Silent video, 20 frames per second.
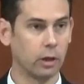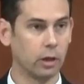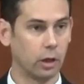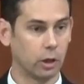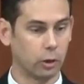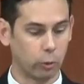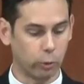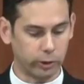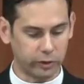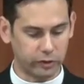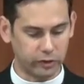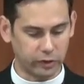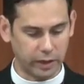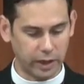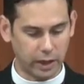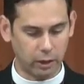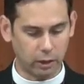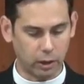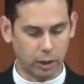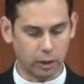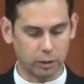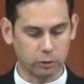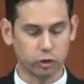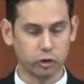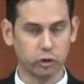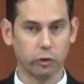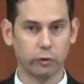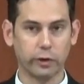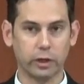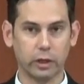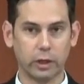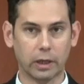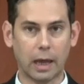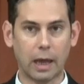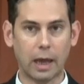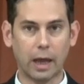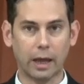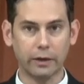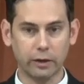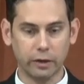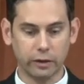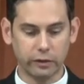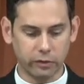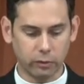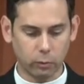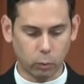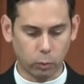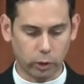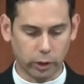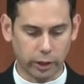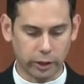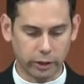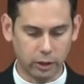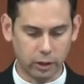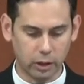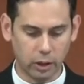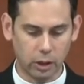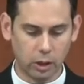according to Gerhard, show that God is the one